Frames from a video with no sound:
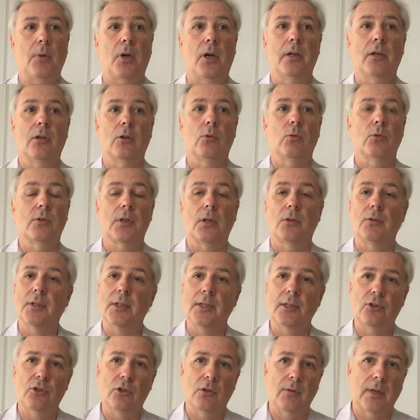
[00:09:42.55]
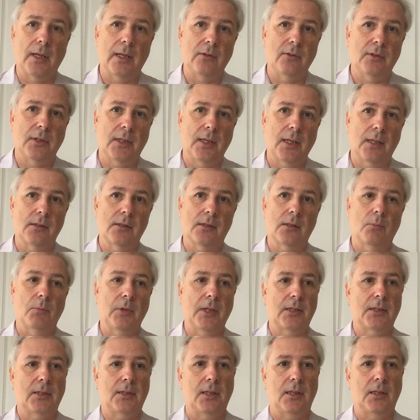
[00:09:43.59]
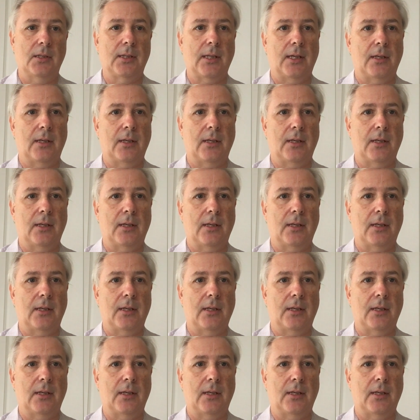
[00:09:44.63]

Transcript: I could also teach you how to get some listings,